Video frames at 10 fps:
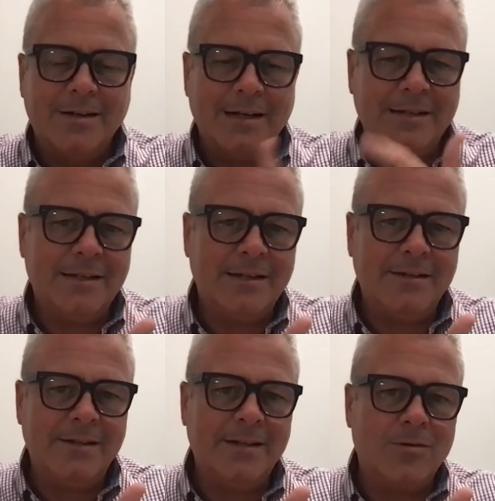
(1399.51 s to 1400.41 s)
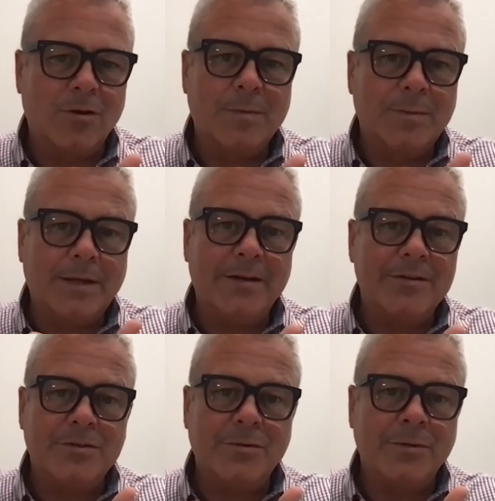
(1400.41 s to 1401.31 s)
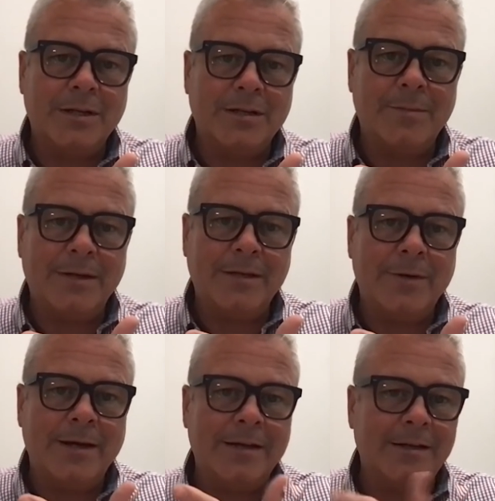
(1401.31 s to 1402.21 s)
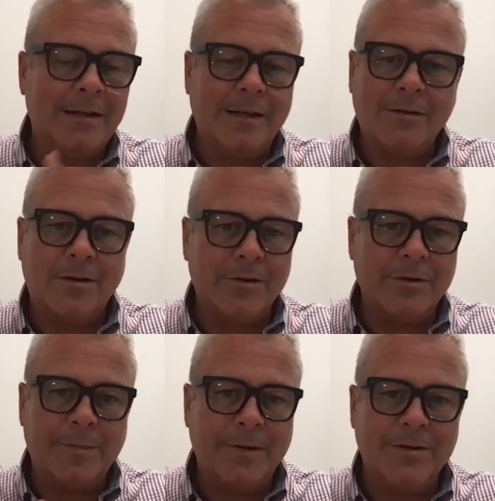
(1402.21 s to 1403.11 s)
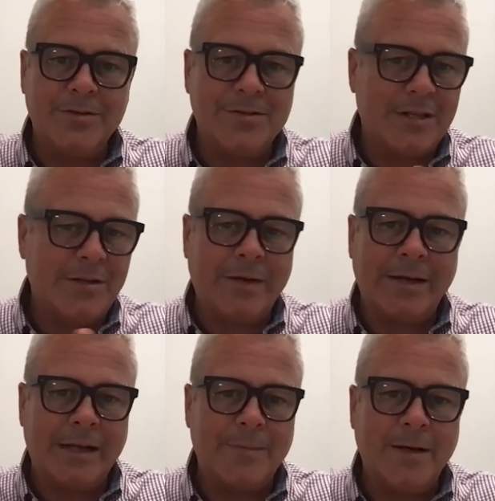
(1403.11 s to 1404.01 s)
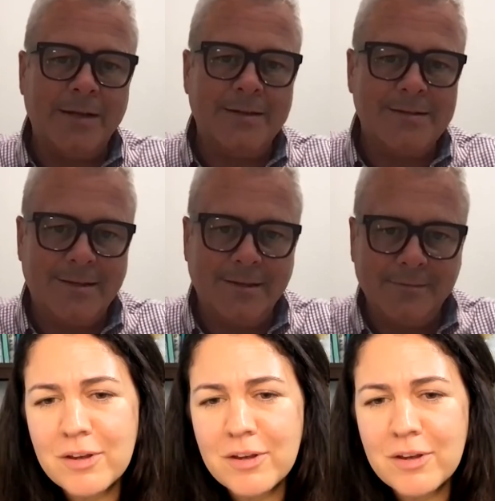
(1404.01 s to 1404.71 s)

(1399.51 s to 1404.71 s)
and then the corporate players who will get on the bandwagon and, and call their peers and say you've got to get behind this thing.